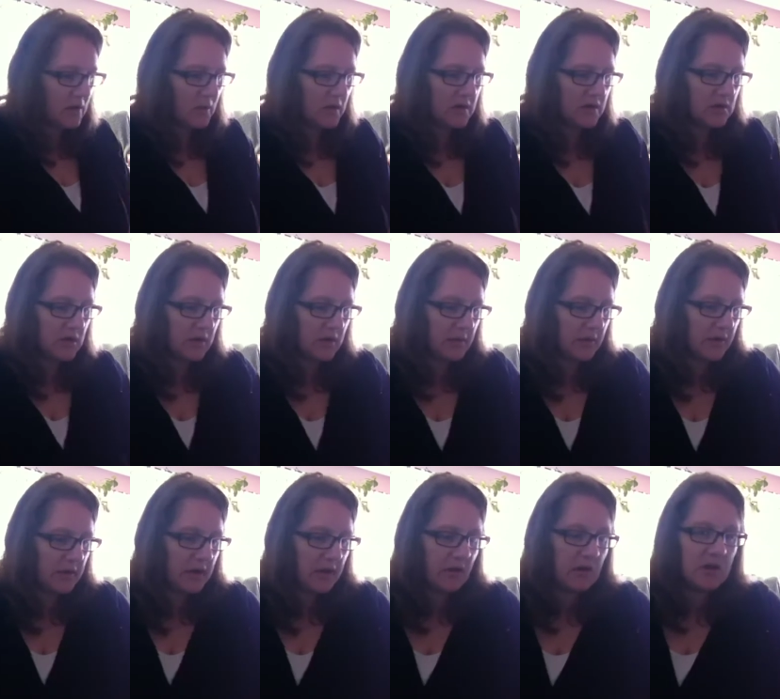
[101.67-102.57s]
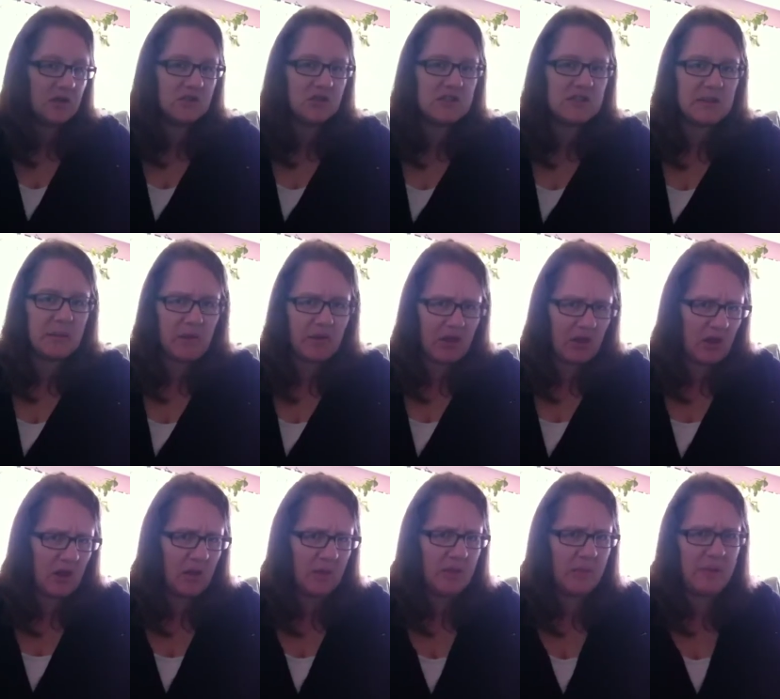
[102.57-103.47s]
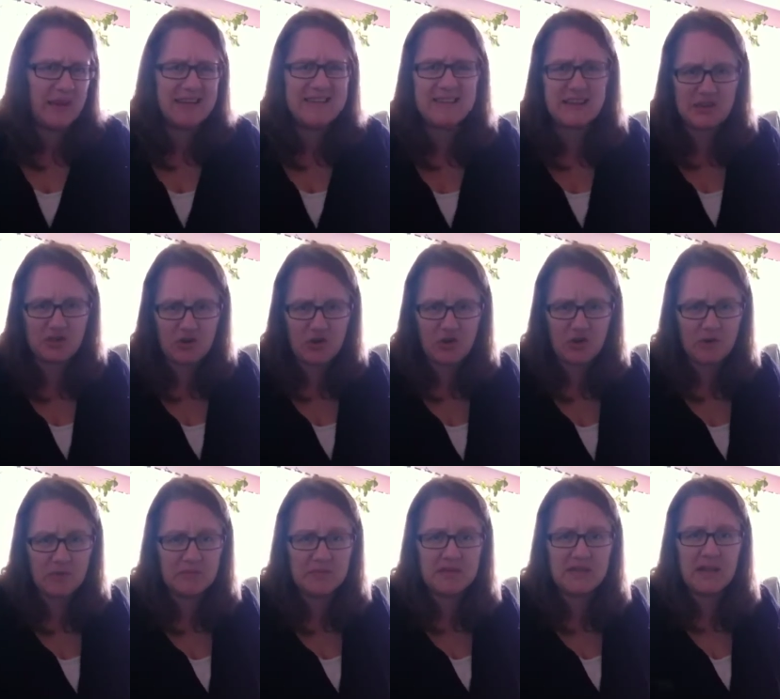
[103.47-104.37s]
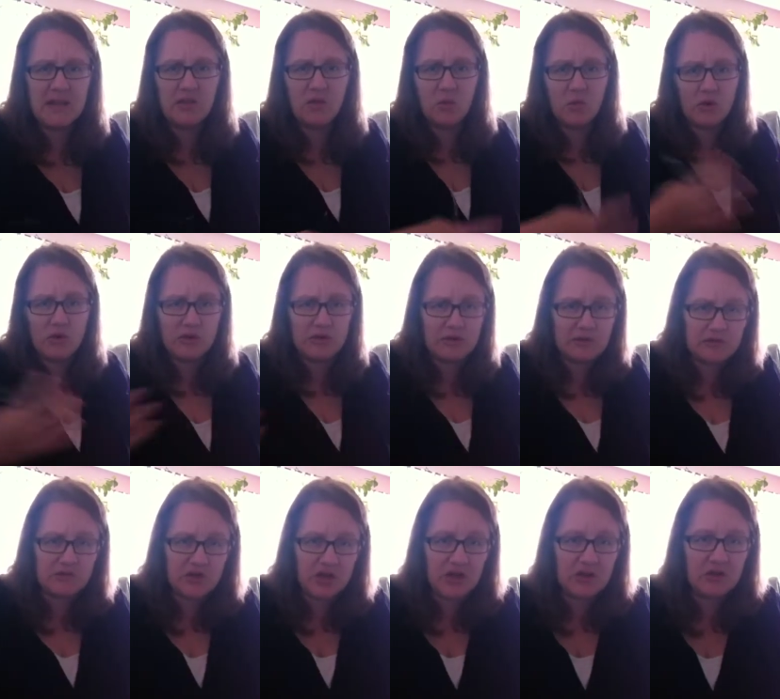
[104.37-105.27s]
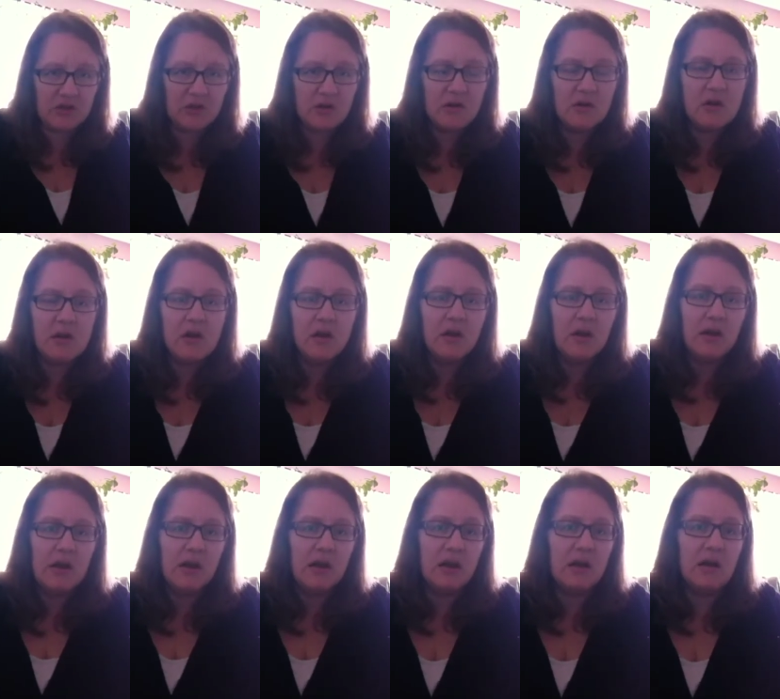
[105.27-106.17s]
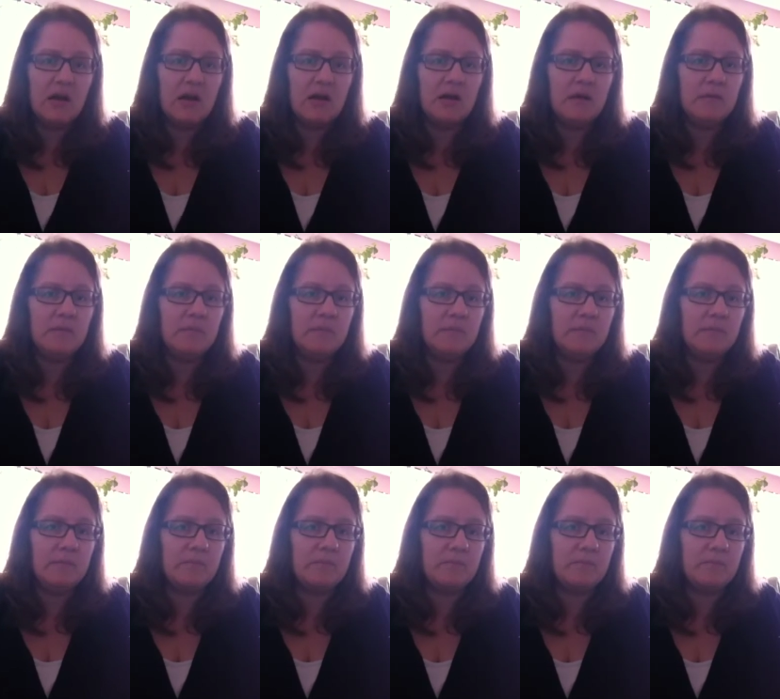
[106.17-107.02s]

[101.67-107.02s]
of want to talk about here are just some of the, the basic terms in the world of gender. Um,